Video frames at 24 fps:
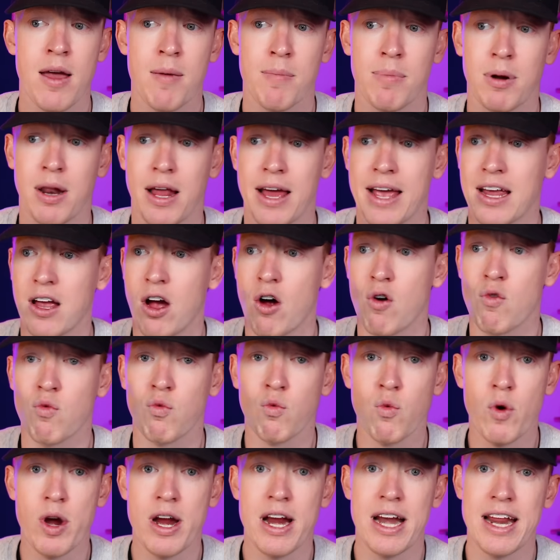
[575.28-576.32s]
playing a
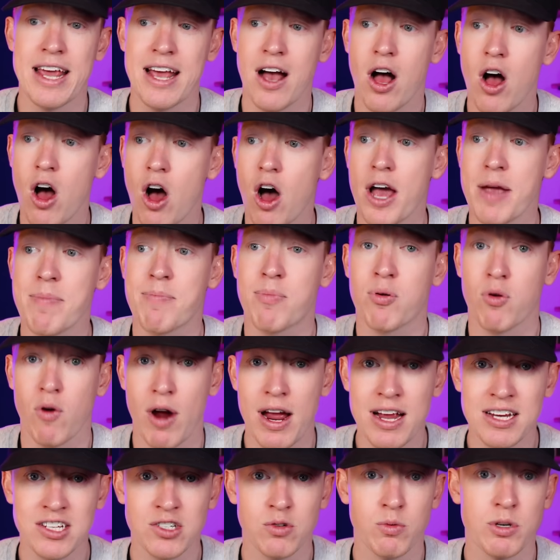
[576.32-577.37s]
really high
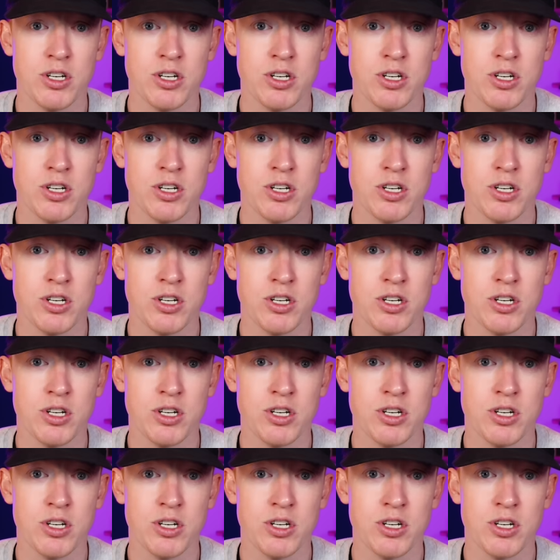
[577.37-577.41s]
press,